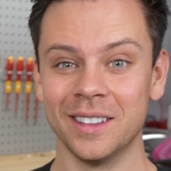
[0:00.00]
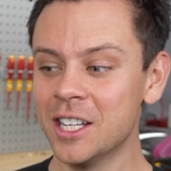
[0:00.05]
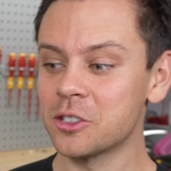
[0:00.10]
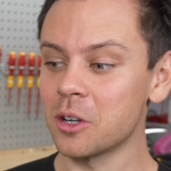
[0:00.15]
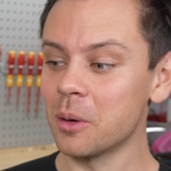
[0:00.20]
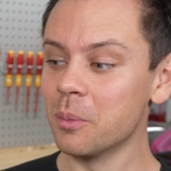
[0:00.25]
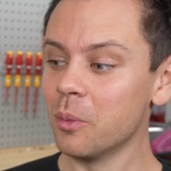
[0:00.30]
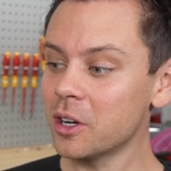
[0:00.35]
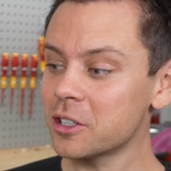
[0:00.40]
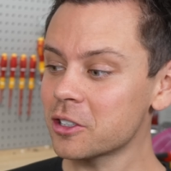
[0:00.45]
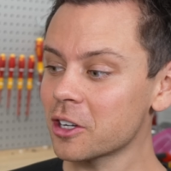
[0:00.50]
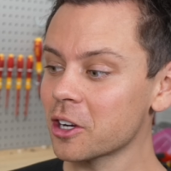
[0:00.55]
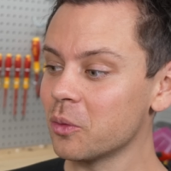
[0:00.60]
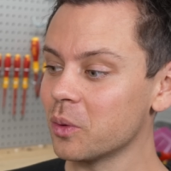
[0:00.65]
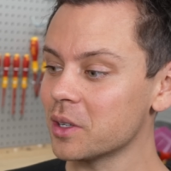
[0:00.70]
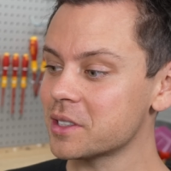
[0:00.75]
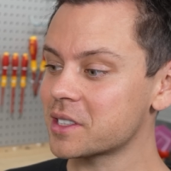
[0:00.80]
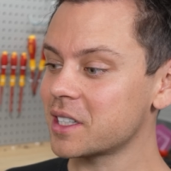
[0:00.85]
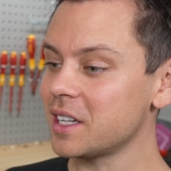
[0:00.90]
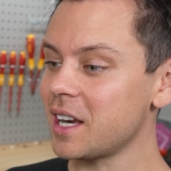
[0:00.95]
So I'm wondering
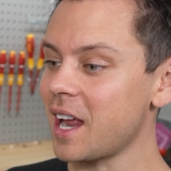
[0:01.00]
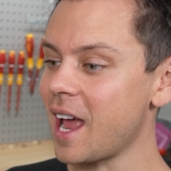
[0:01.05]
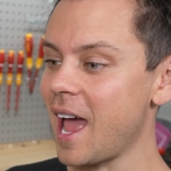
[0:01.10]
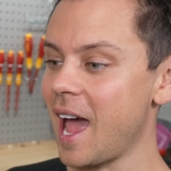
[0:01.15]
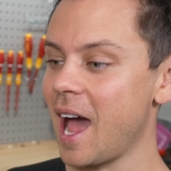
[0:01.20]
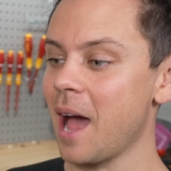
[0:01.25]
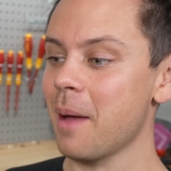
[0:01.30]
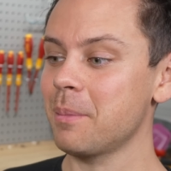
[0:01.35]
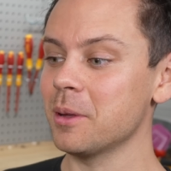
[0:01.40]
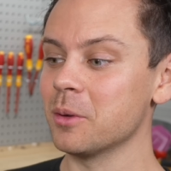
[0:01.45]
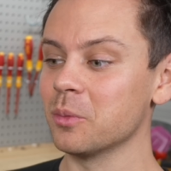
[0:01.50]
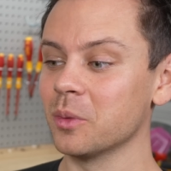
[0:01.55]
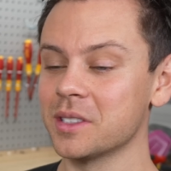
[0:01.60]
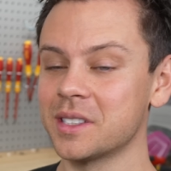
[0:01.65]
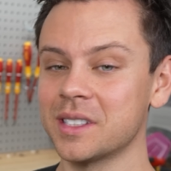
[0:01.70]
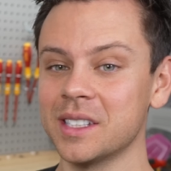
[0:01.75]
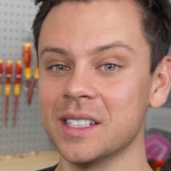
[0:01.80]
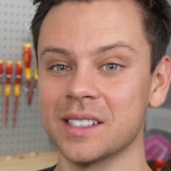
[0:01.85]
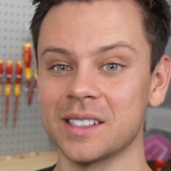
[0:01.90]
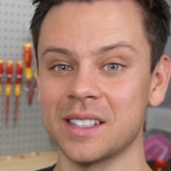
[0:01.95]
what's going to happen
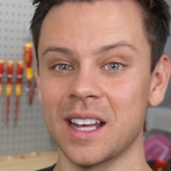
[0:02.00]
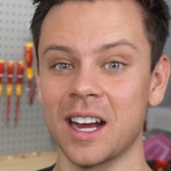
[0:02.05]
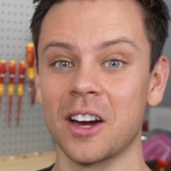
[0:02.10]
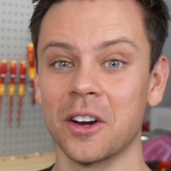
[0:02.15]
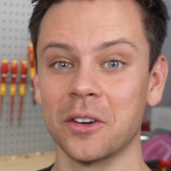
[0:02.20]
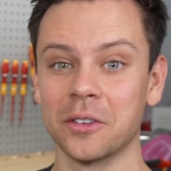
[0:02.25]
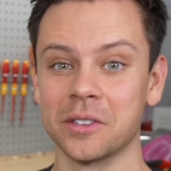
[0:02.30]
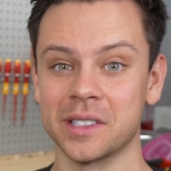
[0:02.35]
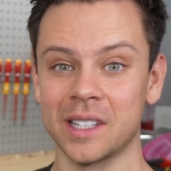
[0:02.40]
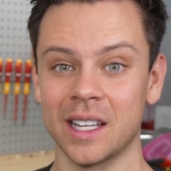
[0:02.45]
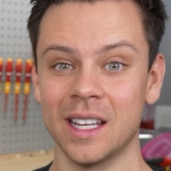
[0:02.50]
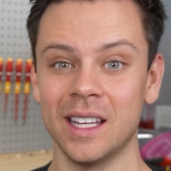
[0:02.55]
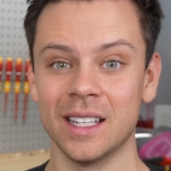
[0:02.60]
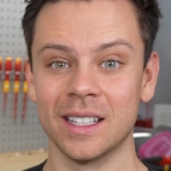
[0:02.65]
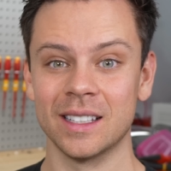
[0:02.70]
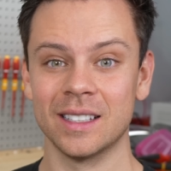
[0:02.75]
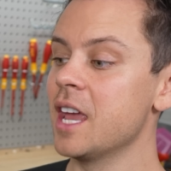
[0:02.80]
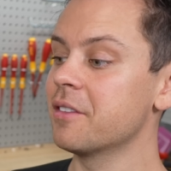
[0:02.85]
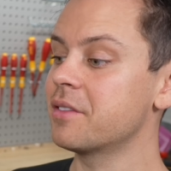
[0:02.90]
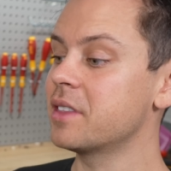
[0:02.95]
once these tariffs
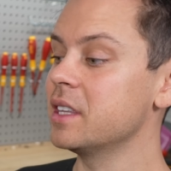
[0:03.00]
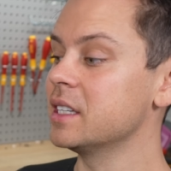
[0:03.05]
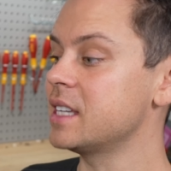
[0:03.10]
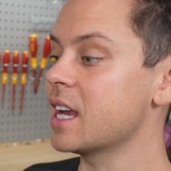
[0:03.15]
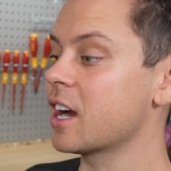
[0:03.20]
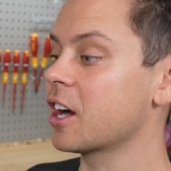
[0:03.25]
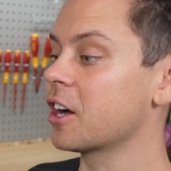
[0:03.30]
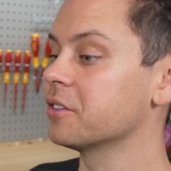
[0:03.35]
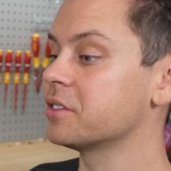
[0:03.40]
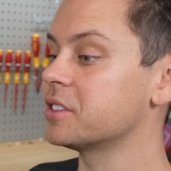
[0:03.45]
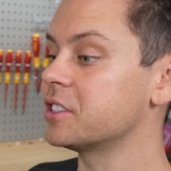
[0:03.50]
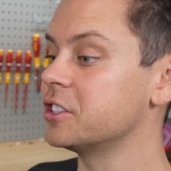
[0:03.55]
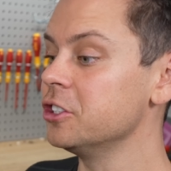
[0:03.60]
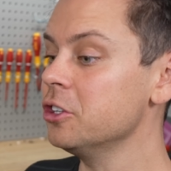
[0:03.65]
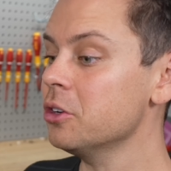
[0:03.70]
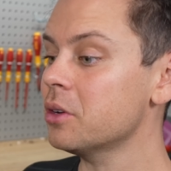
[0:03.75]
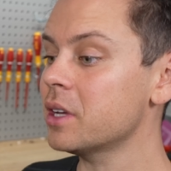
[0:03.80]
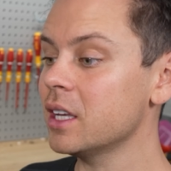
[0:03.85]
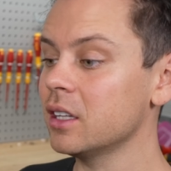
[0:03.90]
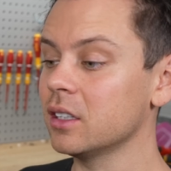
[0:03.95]
hit. If the tariffs
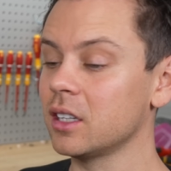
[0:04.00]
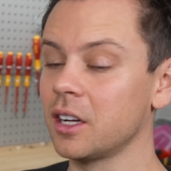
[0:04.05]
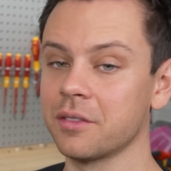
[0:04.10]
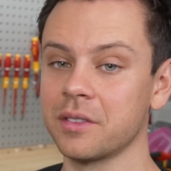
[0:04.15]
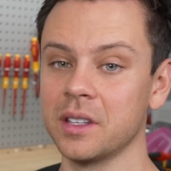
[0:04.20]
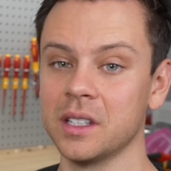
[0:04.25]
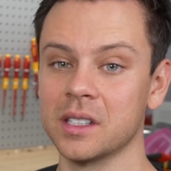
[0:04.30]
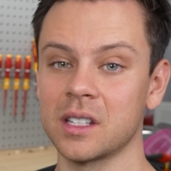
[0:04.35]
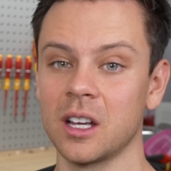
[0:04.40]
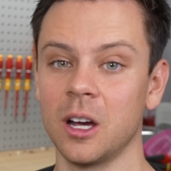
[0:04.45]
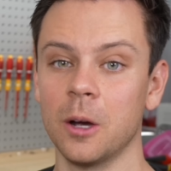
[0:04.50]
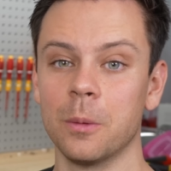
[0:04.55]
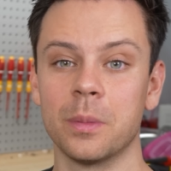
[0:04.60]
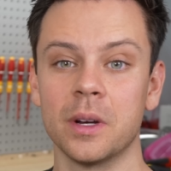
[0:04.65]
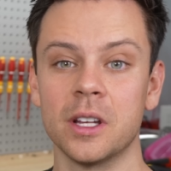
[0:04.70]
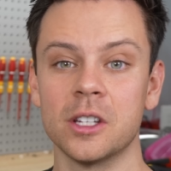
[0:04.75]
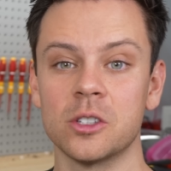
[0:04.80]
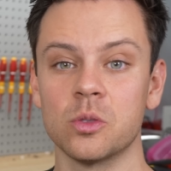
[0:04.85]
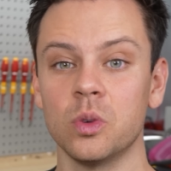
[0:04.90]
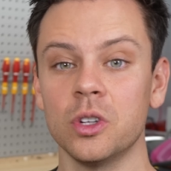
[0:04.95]
do kill off these
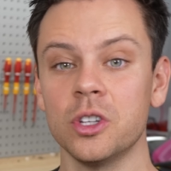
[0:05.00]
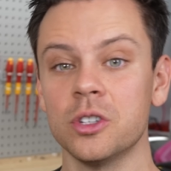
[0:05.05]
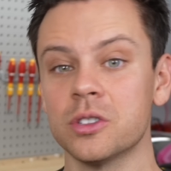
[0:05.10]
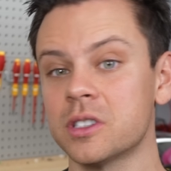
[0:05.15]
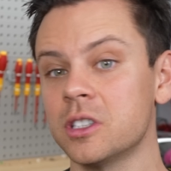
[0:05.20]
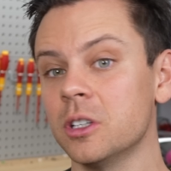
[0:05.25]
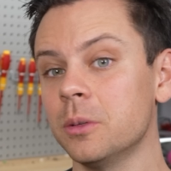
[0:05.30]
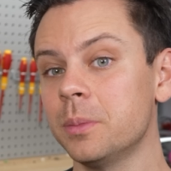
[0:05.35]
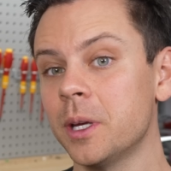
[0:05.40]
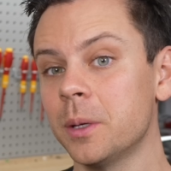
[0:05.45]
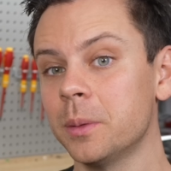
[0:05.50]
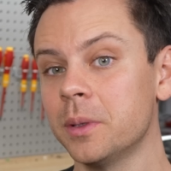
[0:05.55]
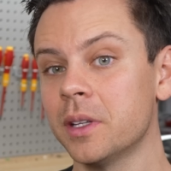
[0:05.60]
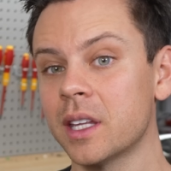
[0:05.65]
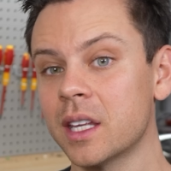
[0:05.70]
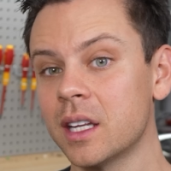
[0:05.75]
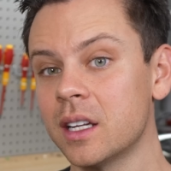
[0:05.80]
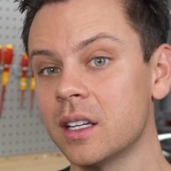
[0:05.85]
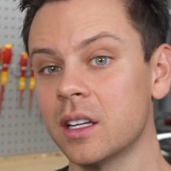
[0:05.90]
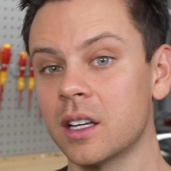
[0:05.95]
companies, will you still be able to
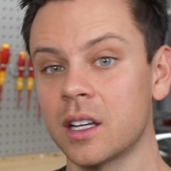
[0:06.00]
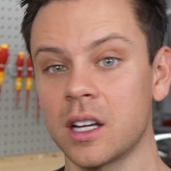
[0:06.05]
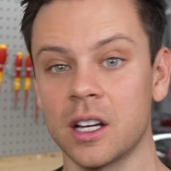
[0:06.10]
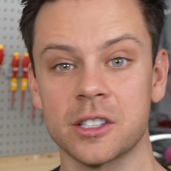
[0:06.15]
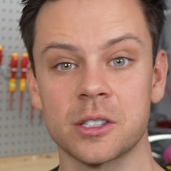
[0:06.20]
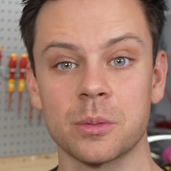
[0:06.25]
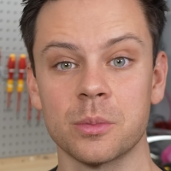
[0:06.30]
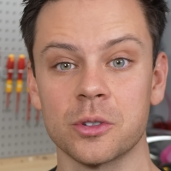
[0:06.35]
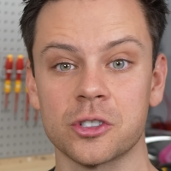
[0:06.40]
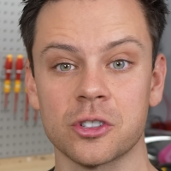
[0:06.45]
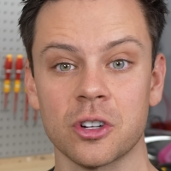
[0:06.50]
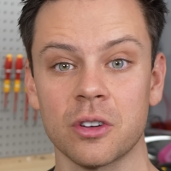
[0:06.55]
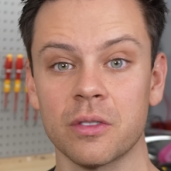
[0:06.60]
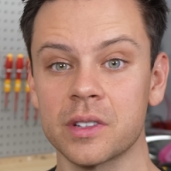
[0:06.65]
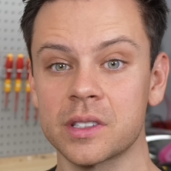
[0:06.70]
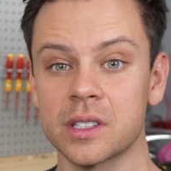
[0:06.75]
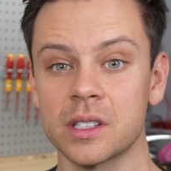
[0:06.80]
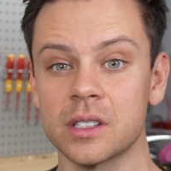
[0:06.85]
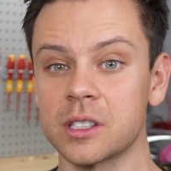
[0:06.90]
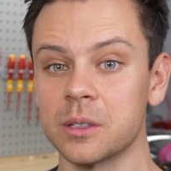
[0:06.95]
get customer
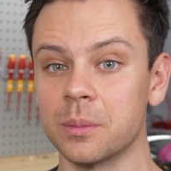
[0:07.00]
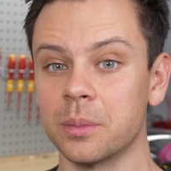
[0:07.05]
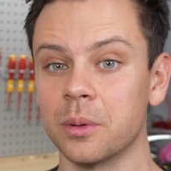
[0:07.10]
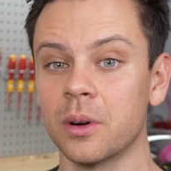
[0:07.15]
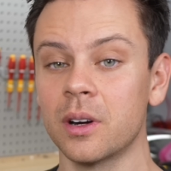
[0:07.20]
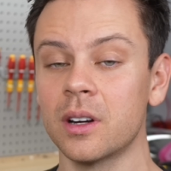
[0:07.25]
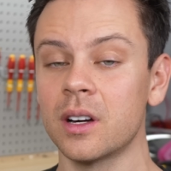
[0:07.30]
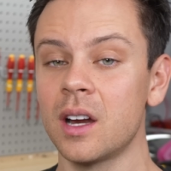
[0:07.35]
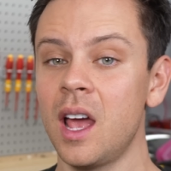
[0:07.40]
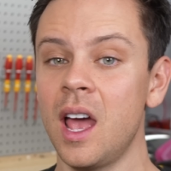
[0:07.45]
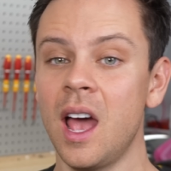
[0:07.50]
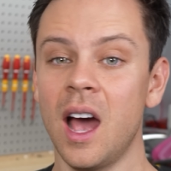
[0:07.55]
service and support?